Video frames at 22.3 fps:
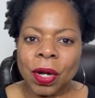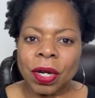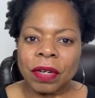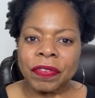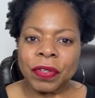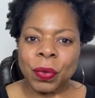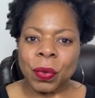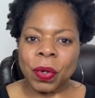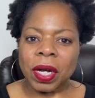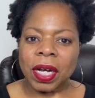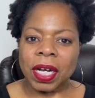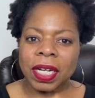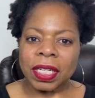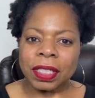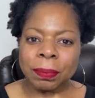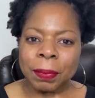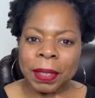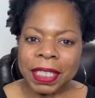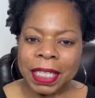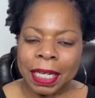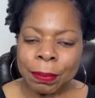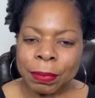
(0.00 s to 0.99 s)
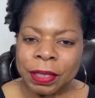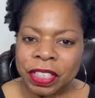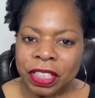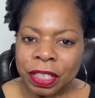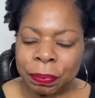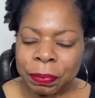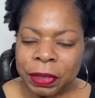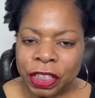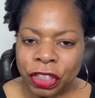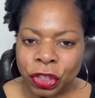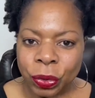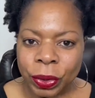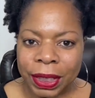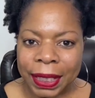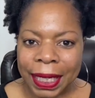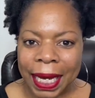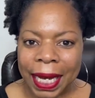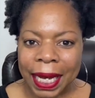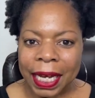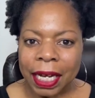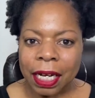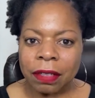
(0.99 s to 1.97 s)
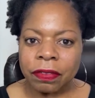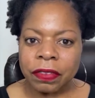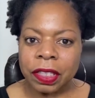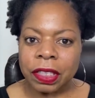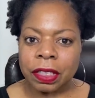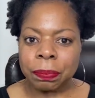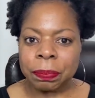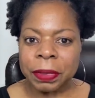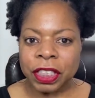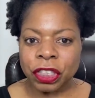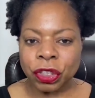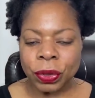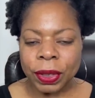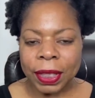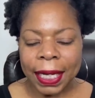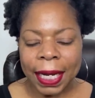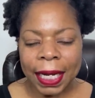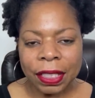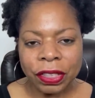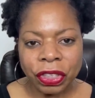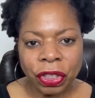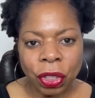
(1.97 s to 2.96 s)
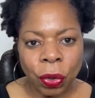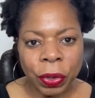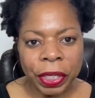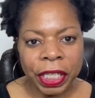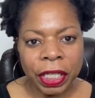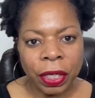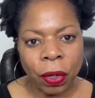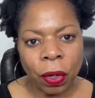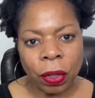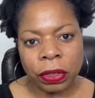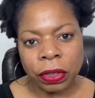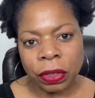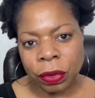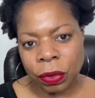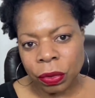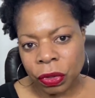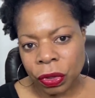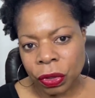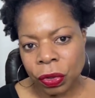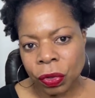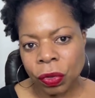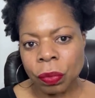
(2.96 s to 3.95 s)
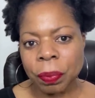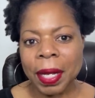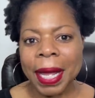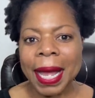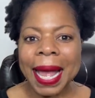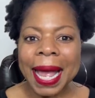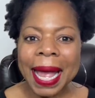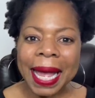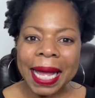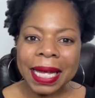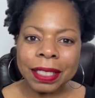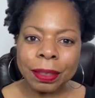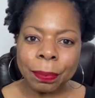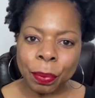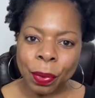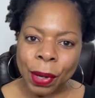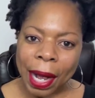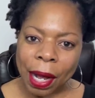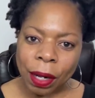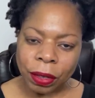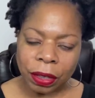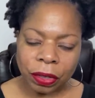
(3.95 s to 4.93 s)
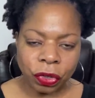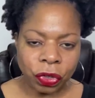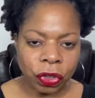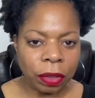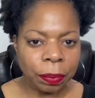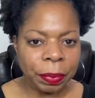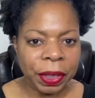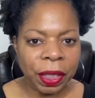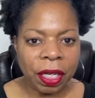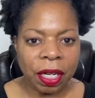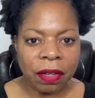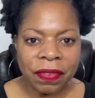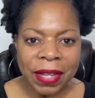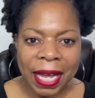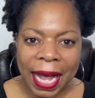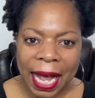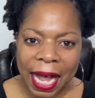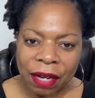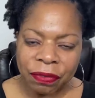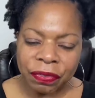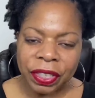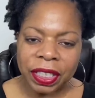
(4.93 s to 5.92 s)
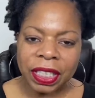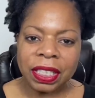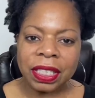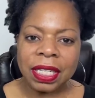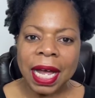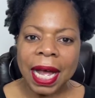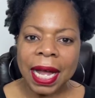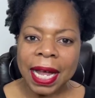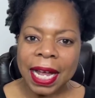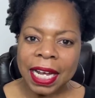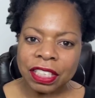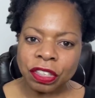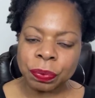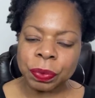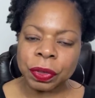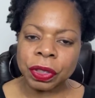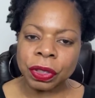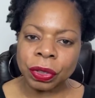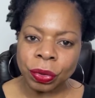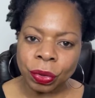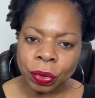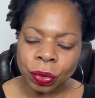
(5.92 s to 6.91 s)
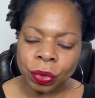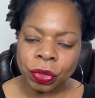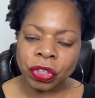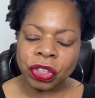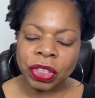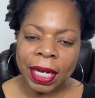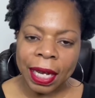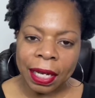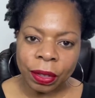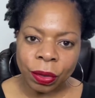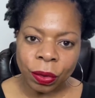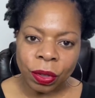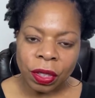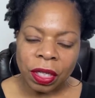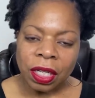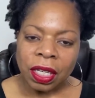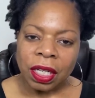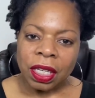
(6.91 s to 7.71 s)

everyone. My name is Demetra Kay of the Demetra Kay Show here on YouTube and a proud contributor of the African Diaspora News Channel.